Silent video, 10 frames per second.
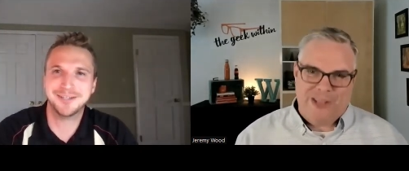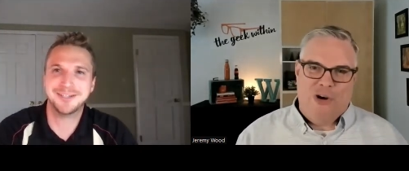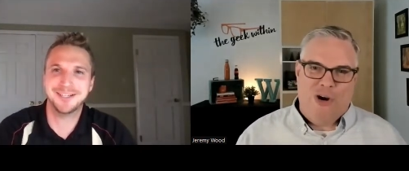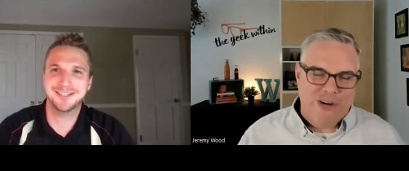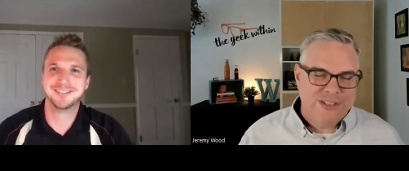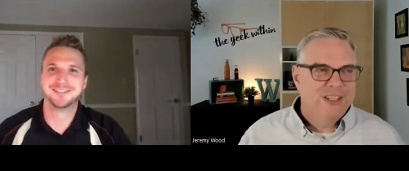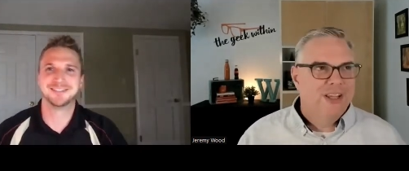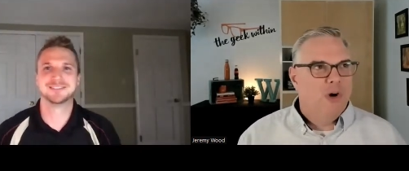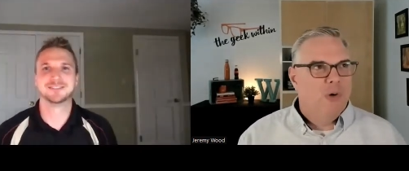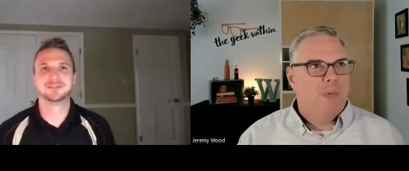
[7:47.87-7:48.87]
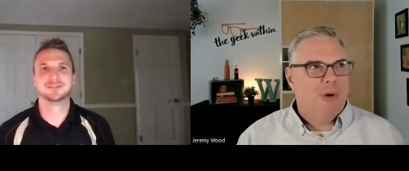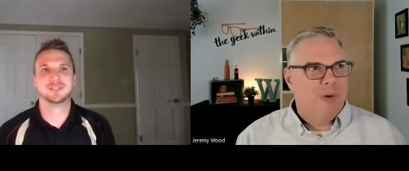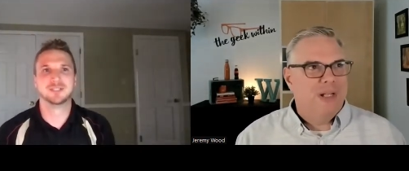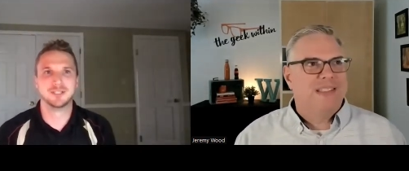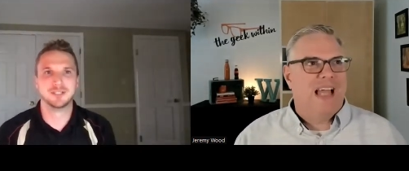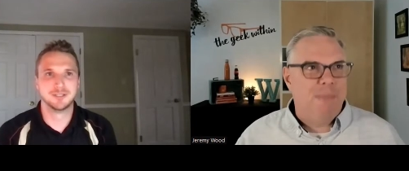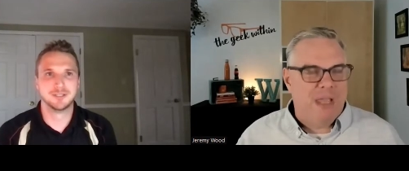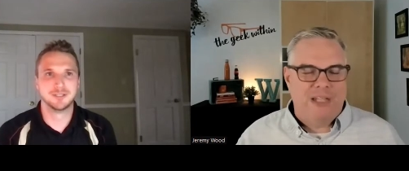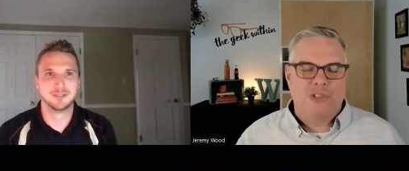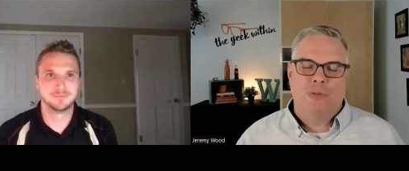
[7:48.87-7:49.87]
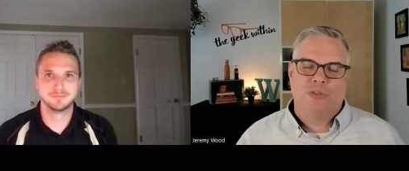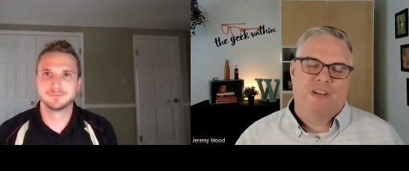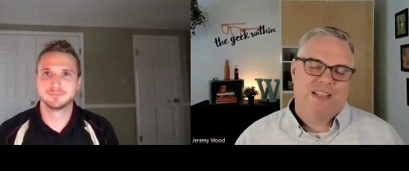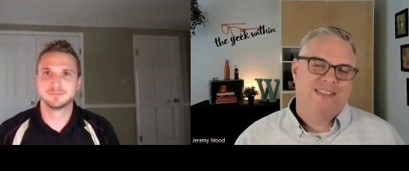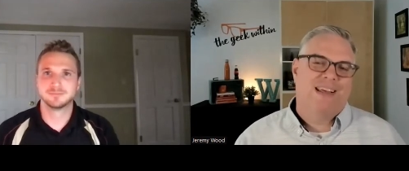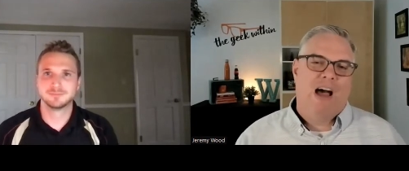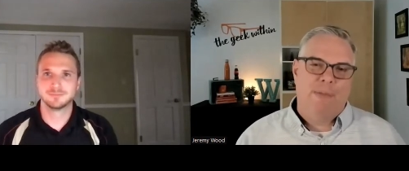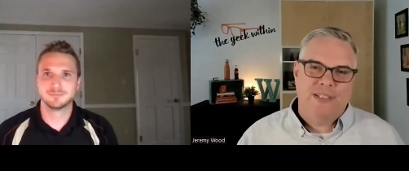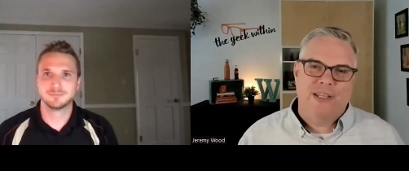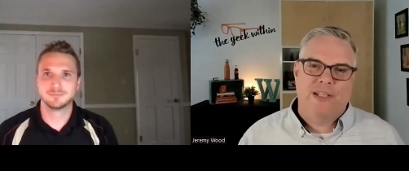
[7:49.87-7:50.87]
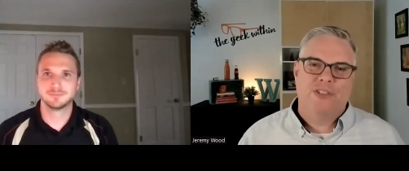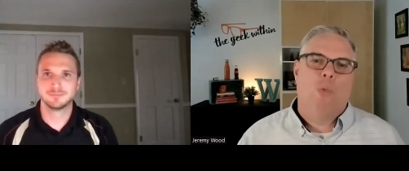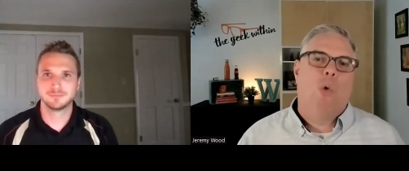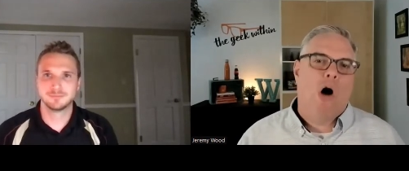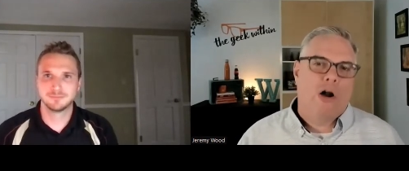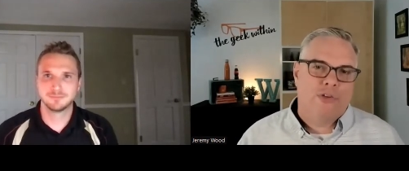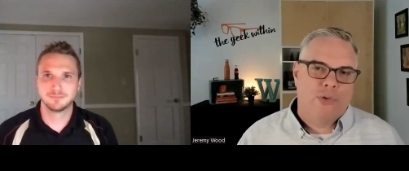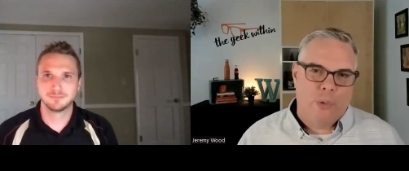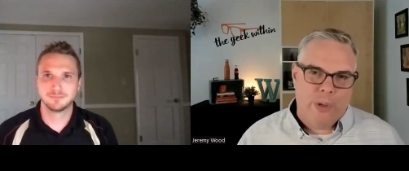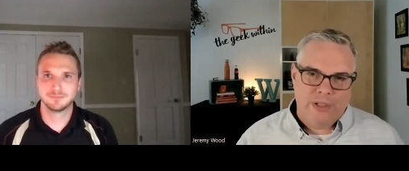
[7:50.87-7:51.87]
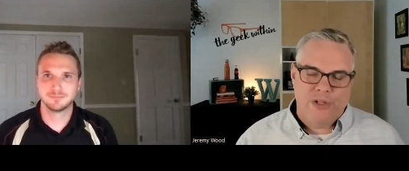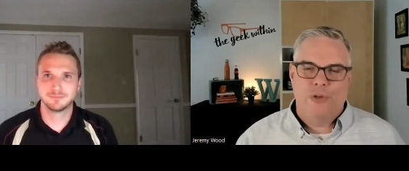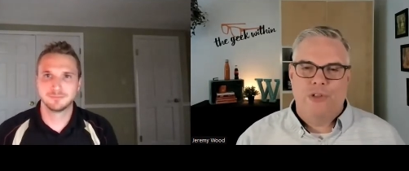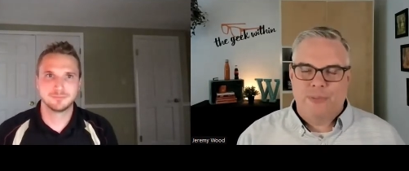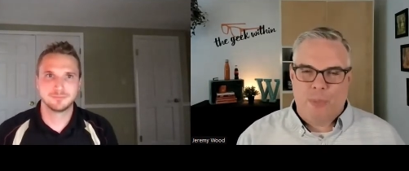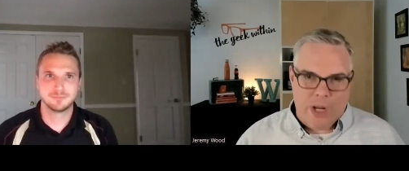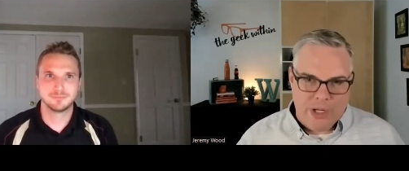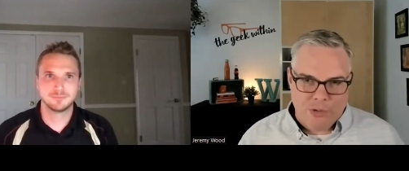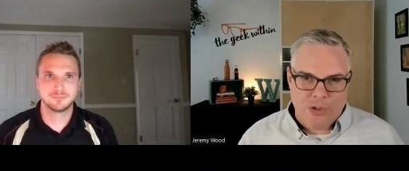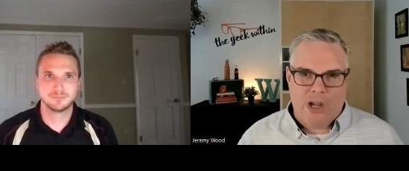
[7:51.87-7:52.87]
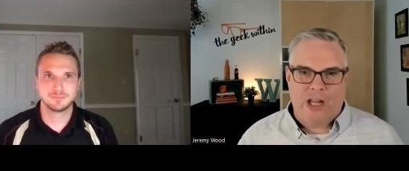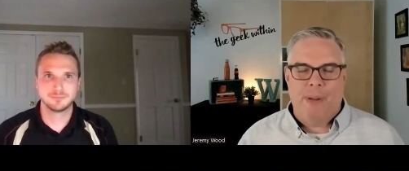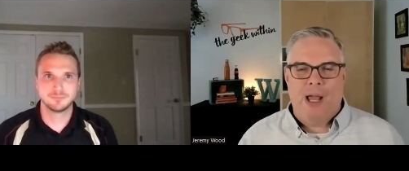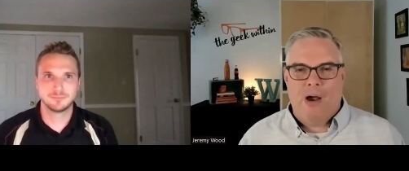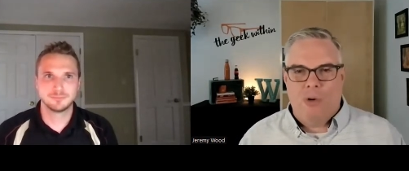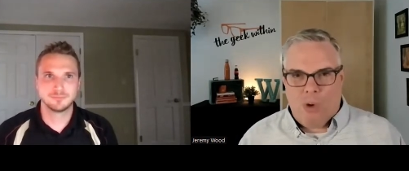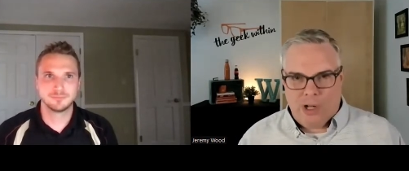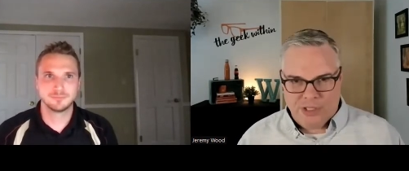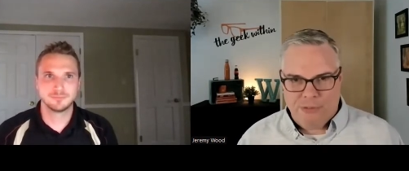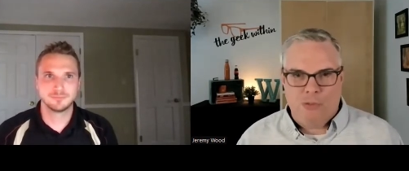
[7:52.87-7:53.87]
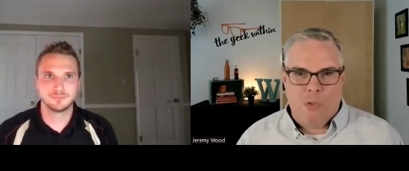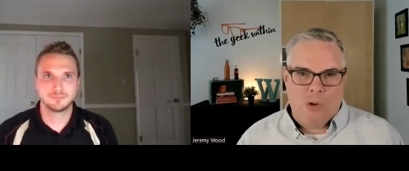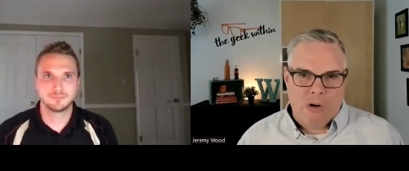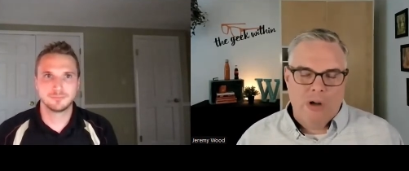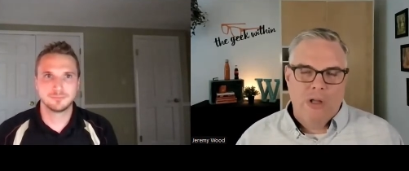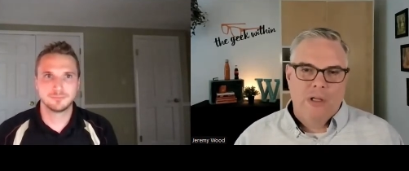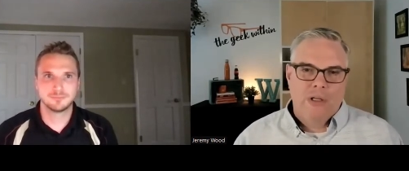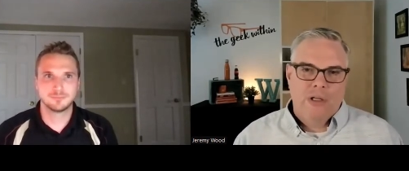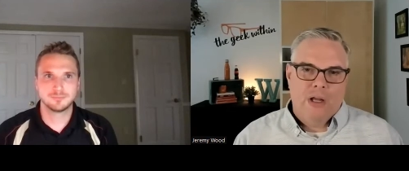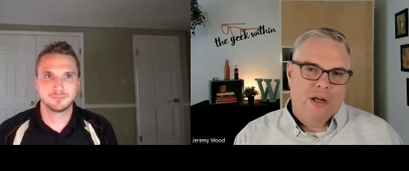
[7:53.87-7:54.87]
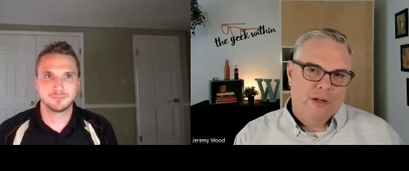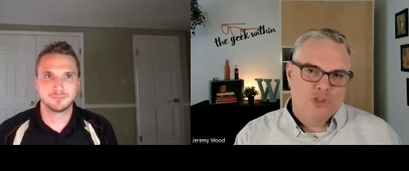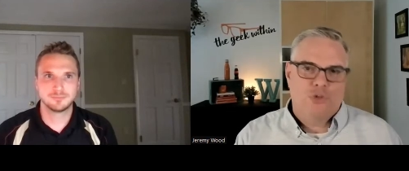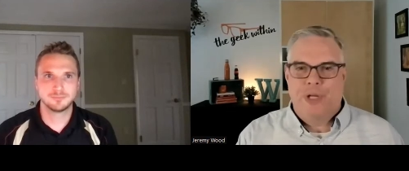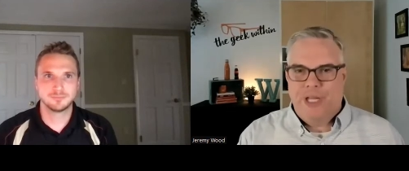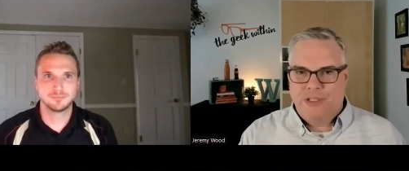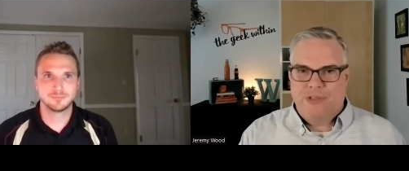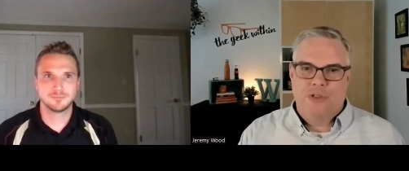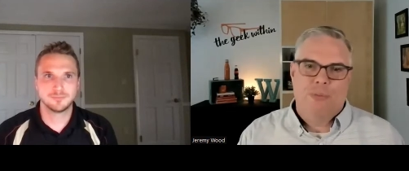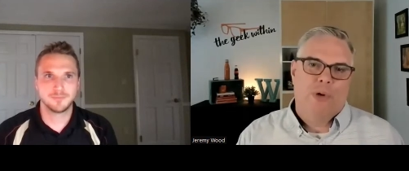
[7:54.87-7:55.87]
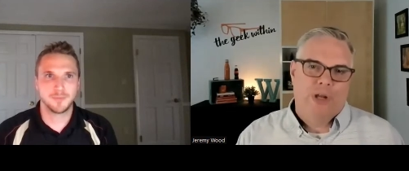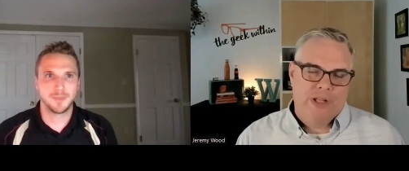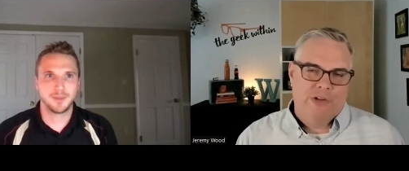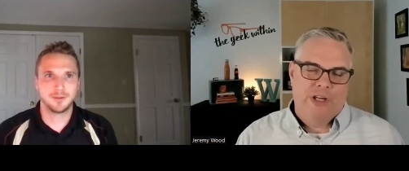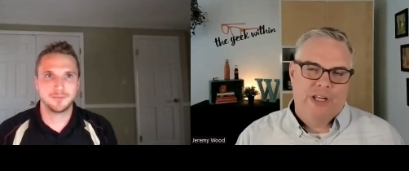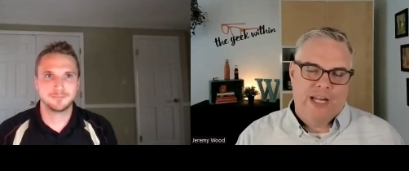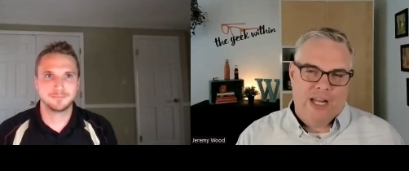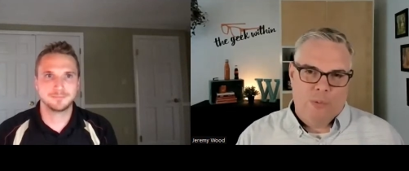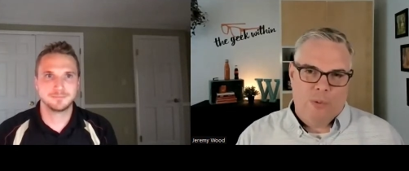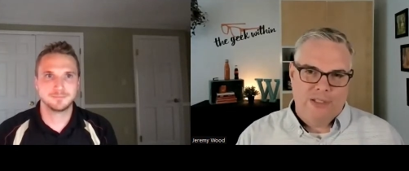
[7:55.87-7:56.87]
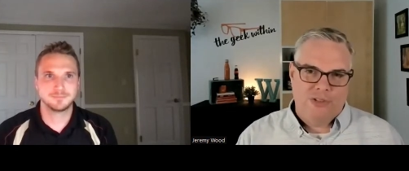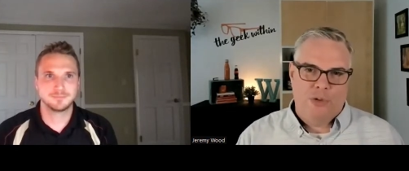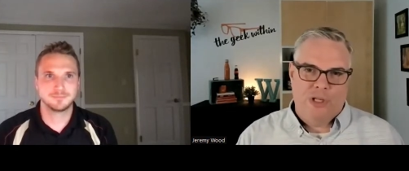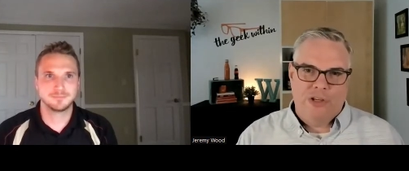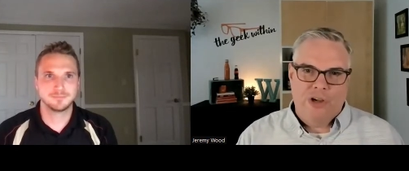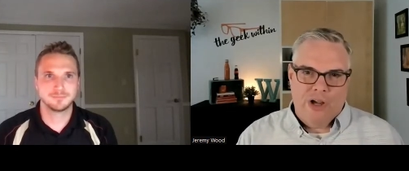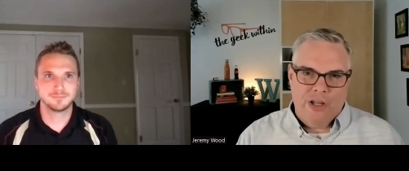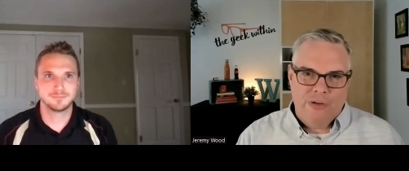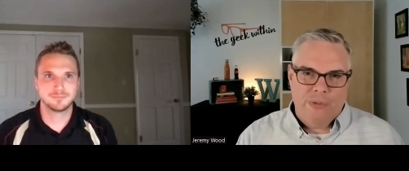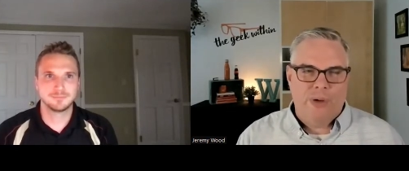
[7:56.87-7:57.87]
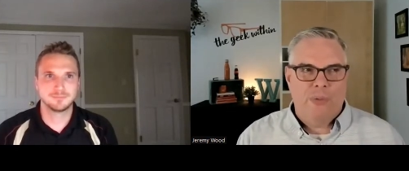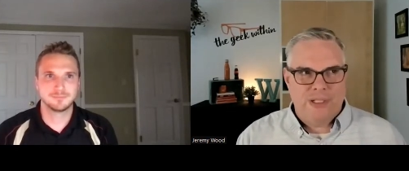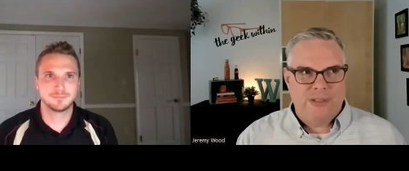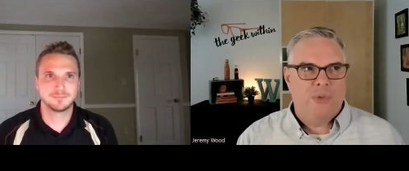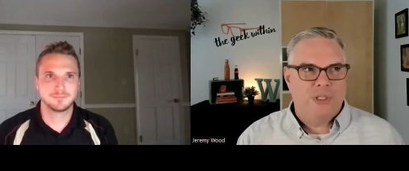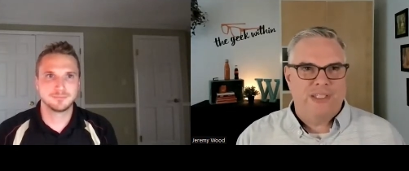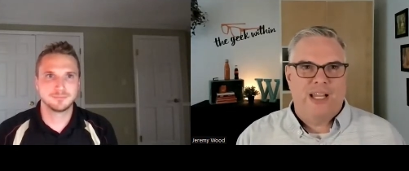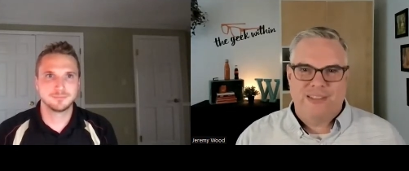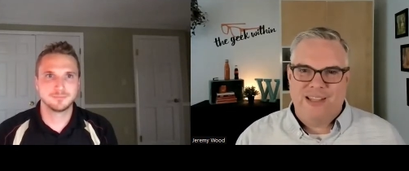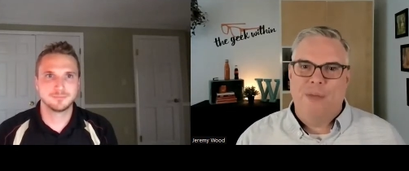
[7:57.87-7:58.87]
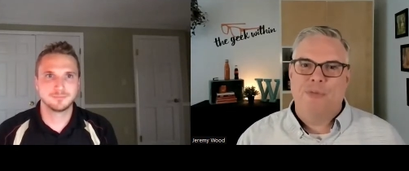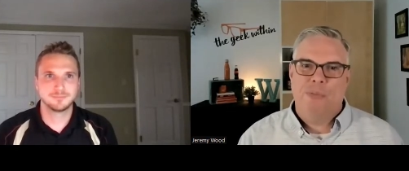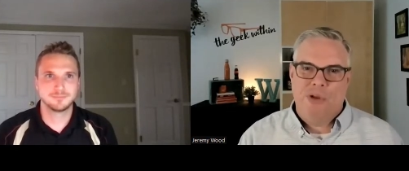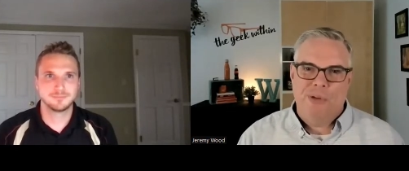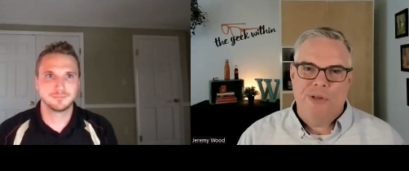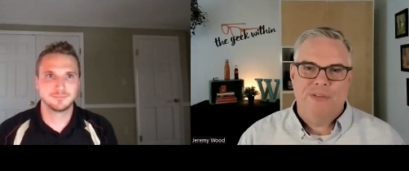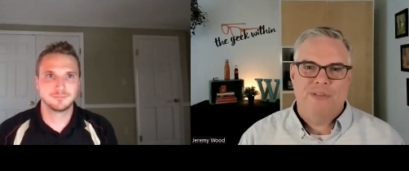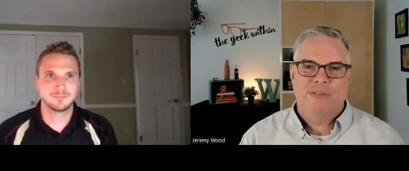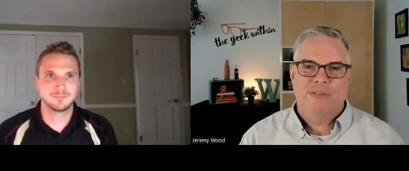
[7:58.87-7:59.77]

Speaker 1: backyards, yeah. what what does that mean in terms of like the time it takes to walk through it, to do the spraying you're talking about, watching for uh, trees or debris that you need to get out of the way so you can cut? What what what's that time commitment?